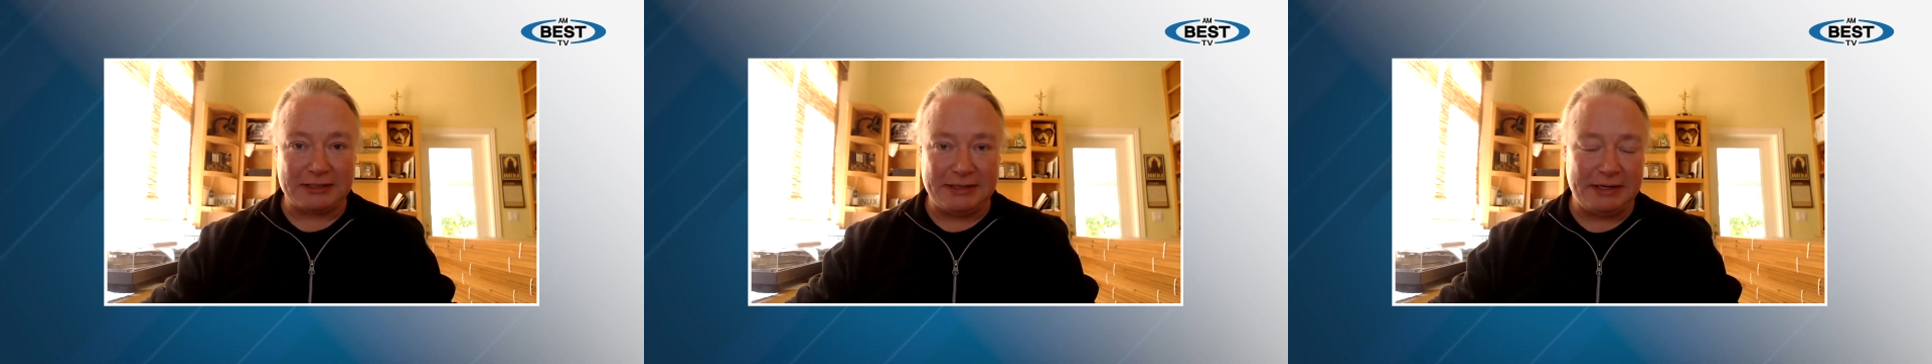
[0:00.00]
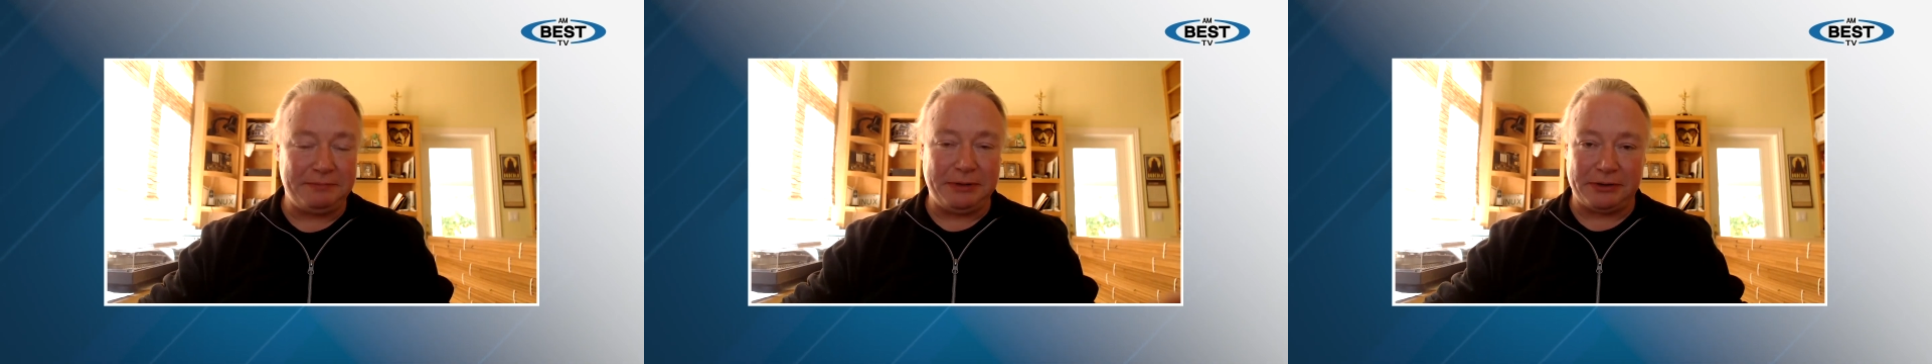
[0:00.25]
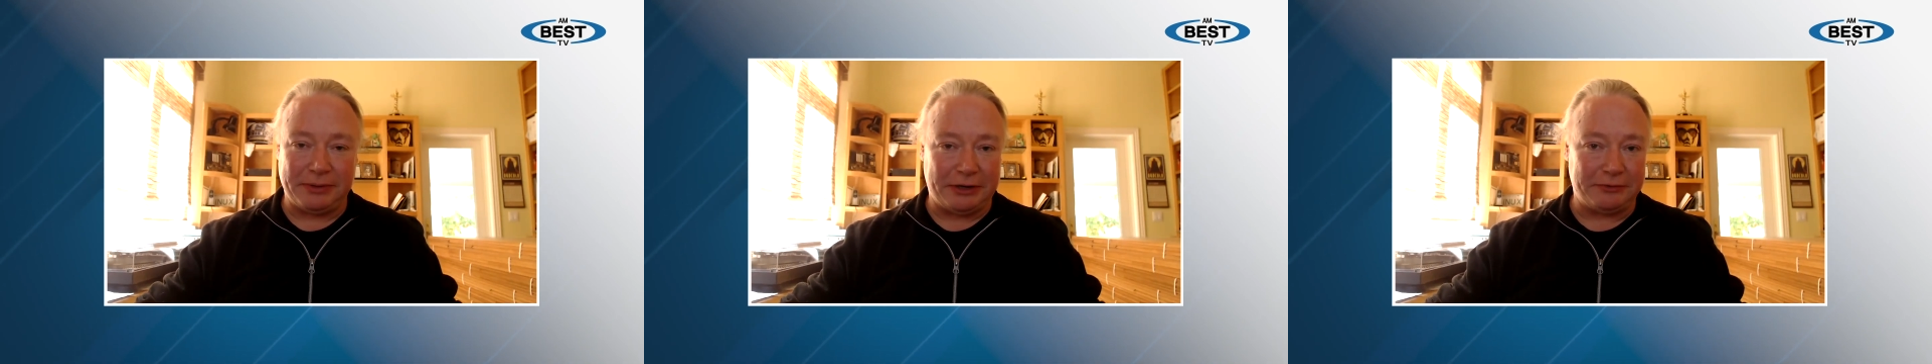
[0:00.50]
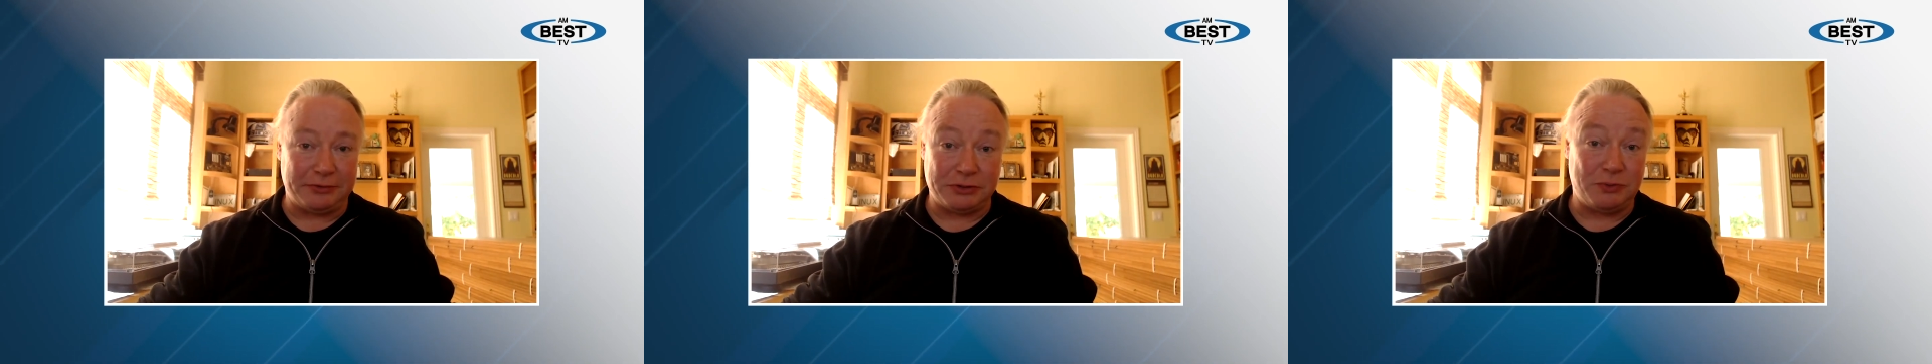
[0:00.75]
It had been around
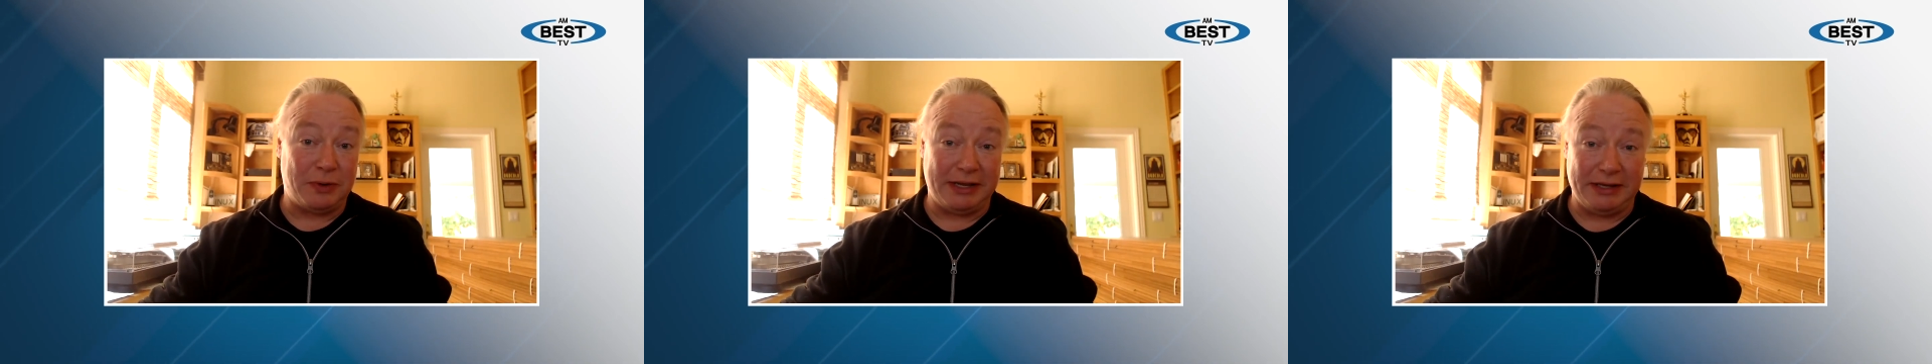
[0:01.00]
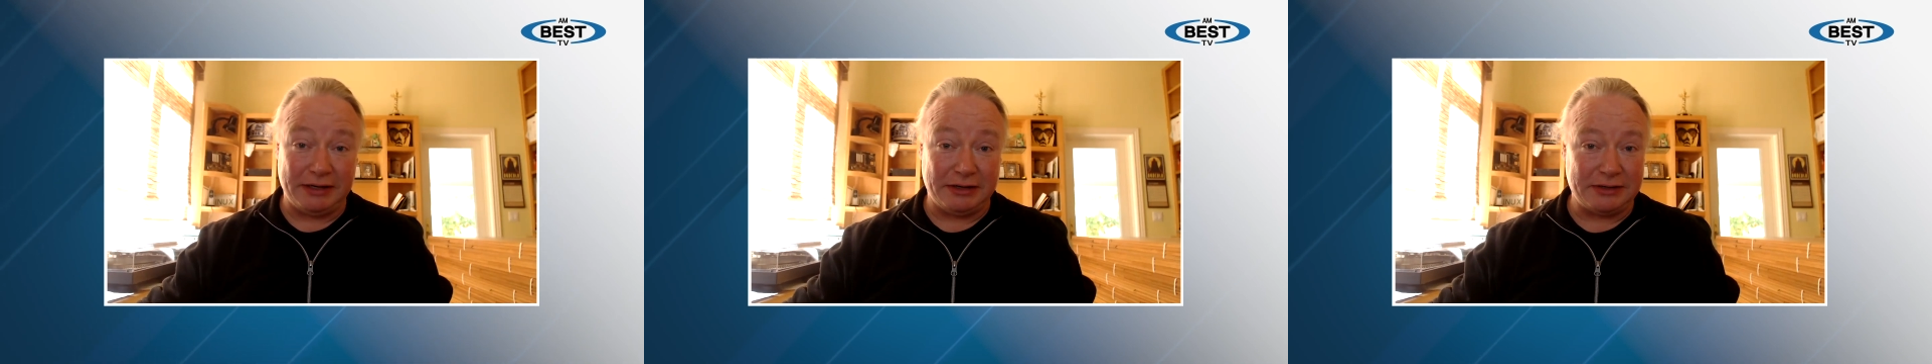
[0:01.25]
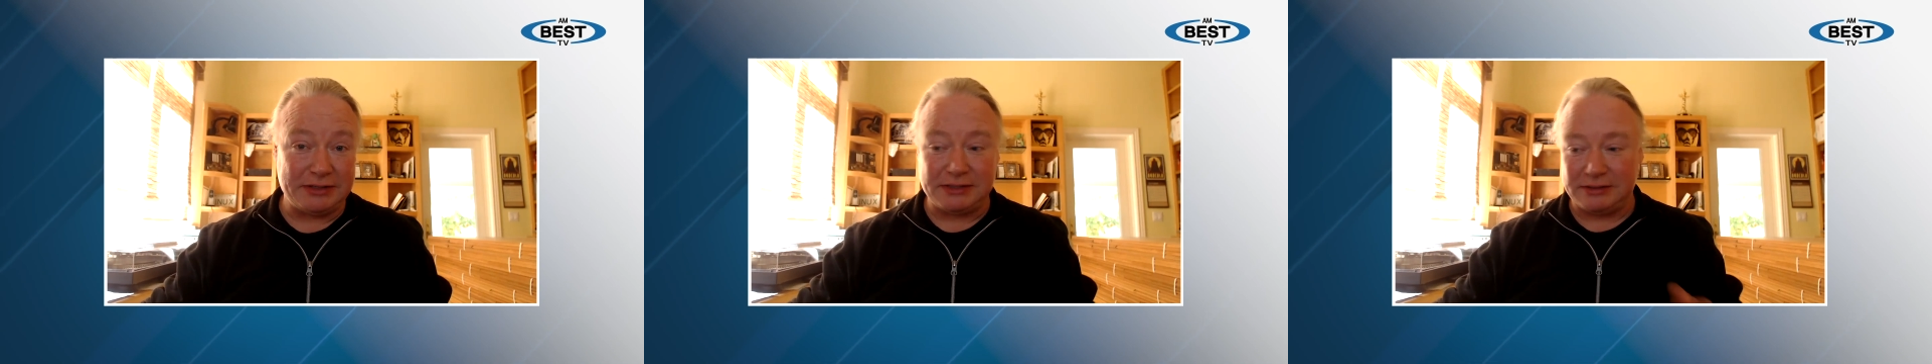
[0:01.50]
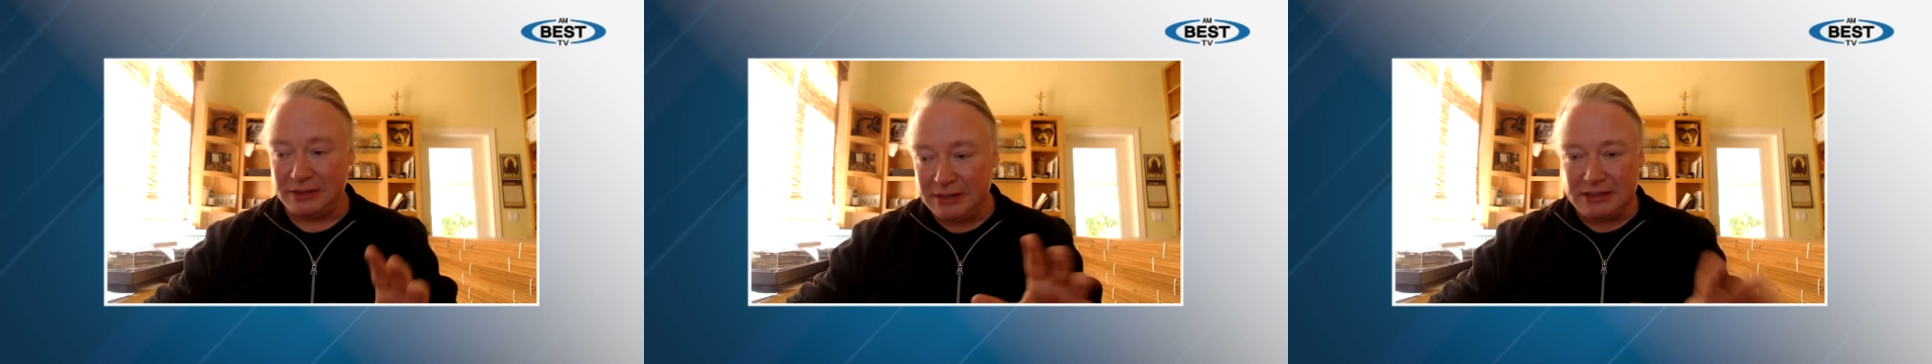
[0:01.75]
for 20 years and